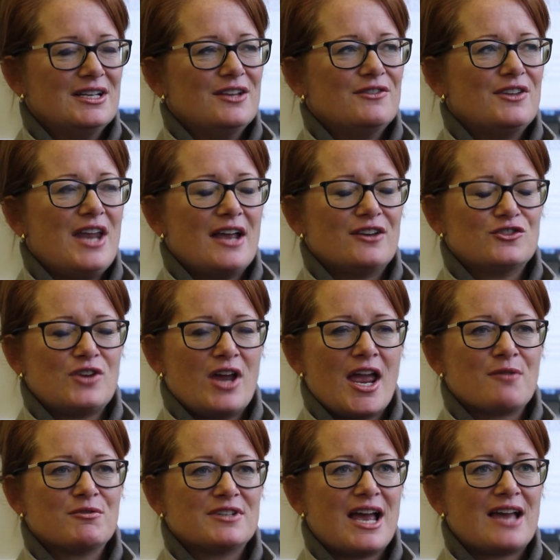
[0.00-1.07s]
The next day I
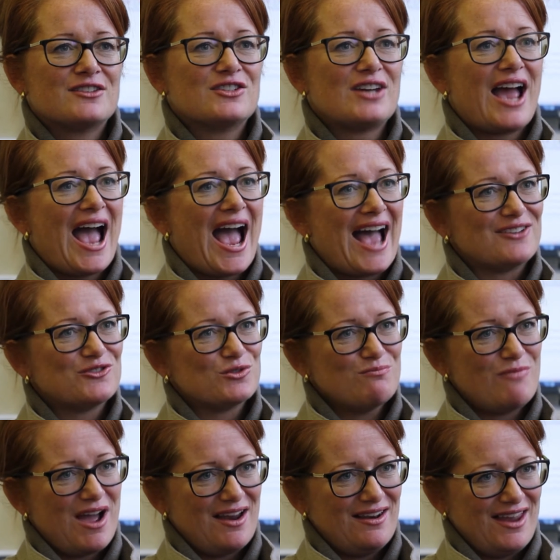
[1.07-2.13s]
was asked at
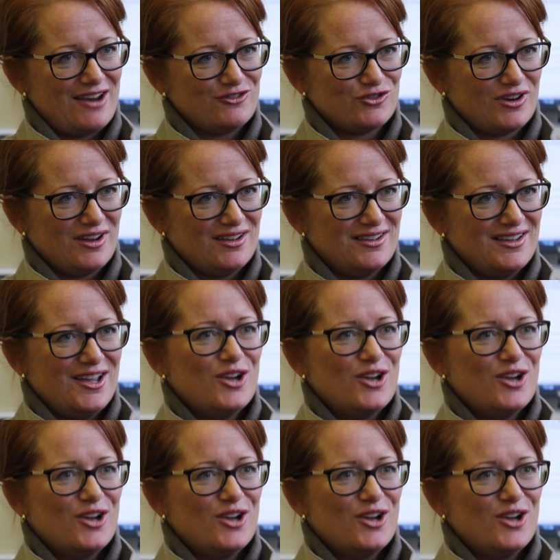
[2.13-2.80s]
my leisure